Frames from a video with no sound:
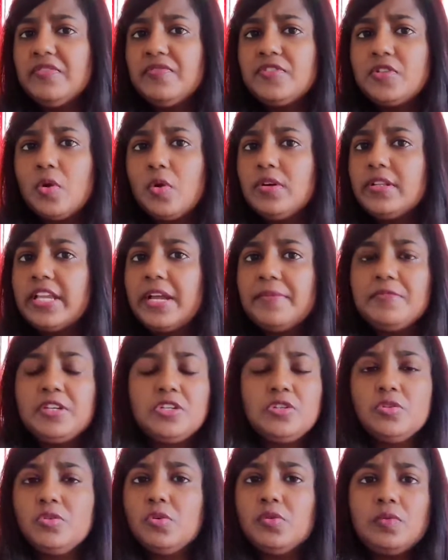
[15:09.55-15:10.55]
have told them
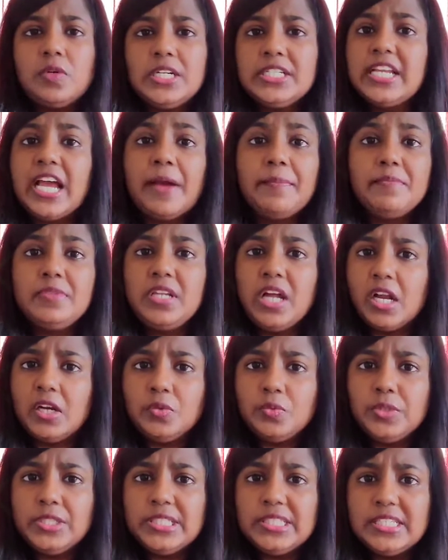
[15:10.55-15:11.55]
that, you know what, I'm
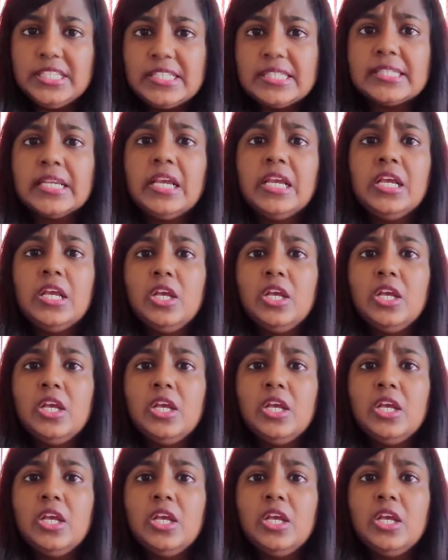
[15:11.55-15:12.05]
done with this.